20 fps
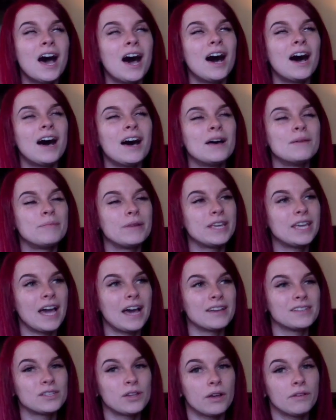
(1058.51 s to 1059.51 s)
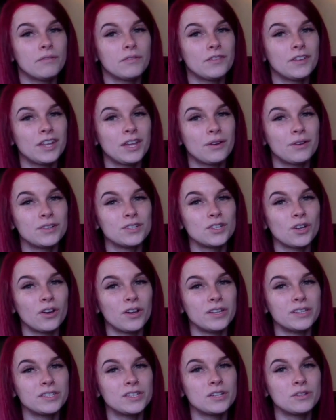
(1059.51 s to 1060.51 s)
But yeah, so I have a video on
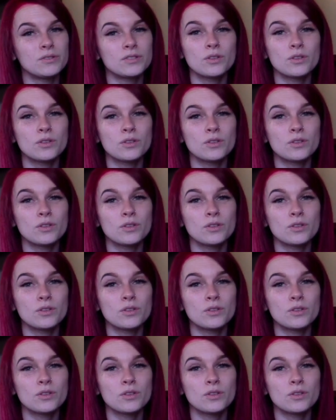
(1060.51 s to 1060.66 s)
Dawn too.